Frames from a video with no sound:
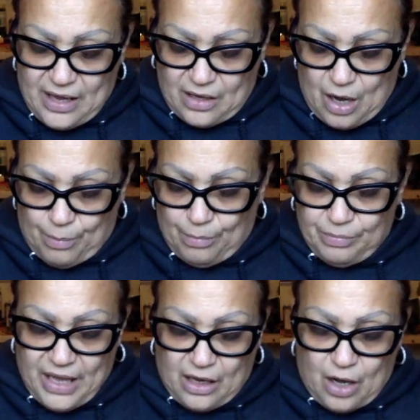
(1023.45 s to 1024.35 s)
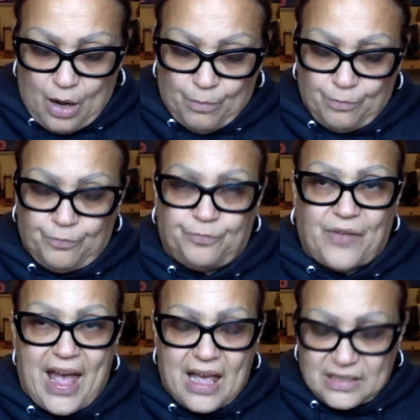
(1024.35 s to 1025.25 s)
They come, they come
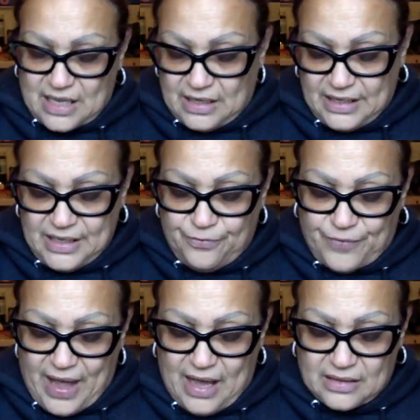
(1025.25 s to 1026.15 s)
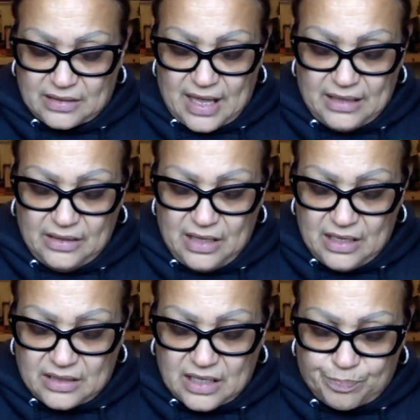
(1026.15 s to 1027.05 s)
fast and leave fast. Like,
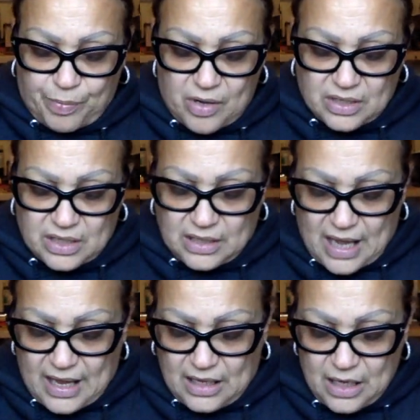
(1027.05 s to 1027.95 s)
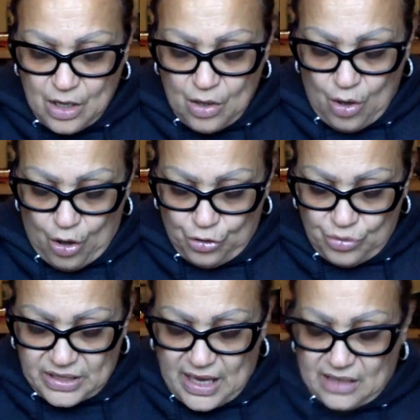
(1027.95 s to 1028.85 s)
is this person like, are
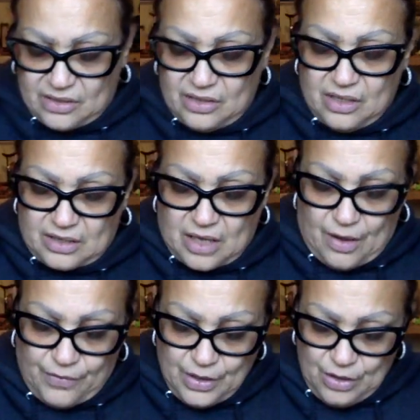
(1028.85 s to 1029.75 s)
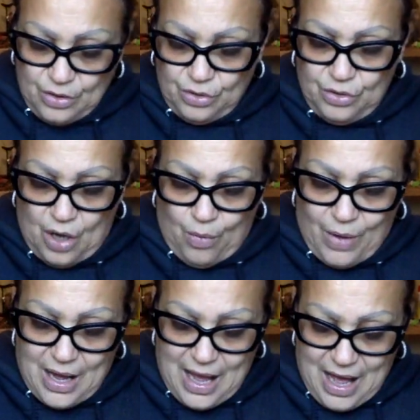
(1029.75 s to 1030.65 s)
you saying to yourself, you know
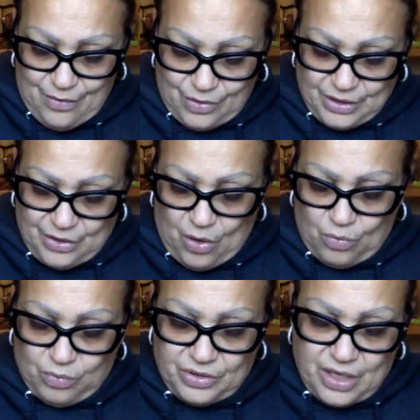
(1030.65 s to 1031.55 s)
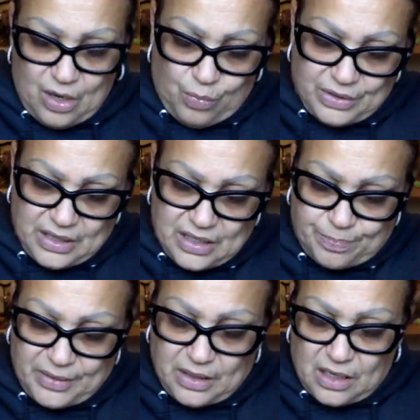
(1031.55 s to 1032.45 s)
what? I really don't deal with this
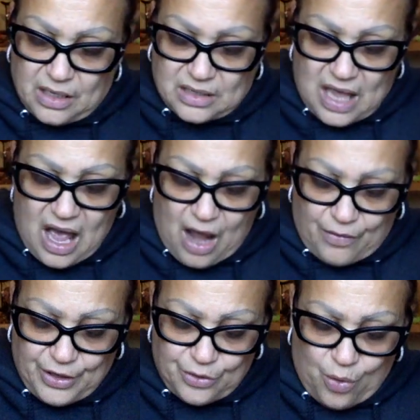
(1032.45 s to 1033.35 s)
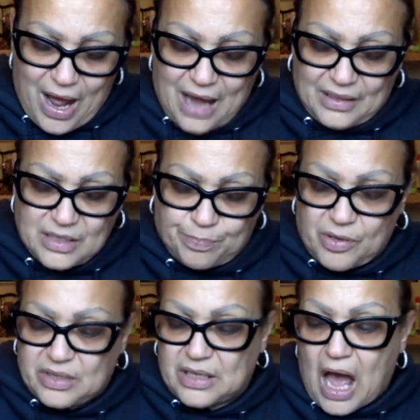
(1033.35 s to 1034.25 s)
because I already know how this
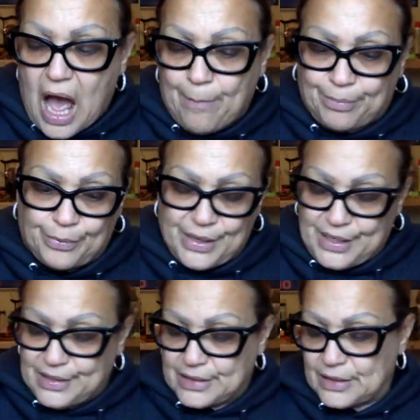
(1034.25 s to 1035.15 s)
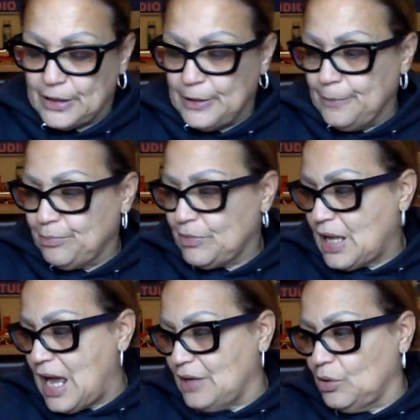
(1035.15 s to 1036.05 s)
person operates.
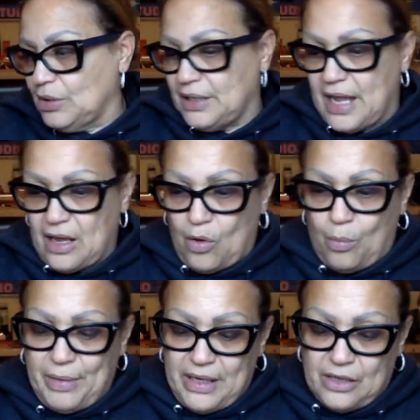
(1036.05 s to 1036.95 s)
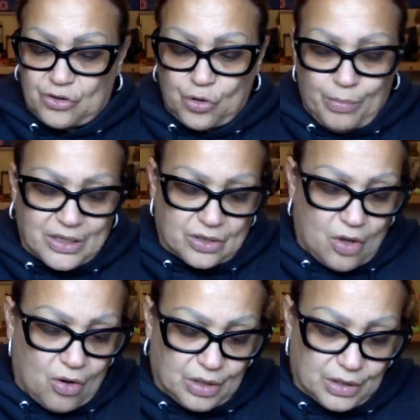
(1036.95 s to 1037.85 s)
I know that they ain't going to be here too much
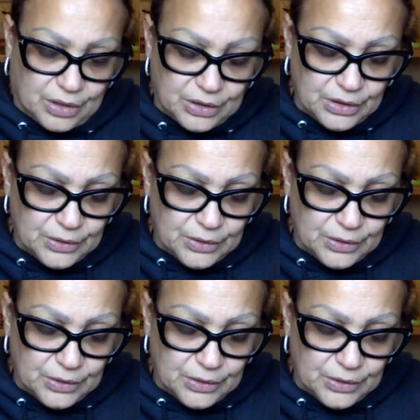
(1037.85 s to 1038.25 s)
longer.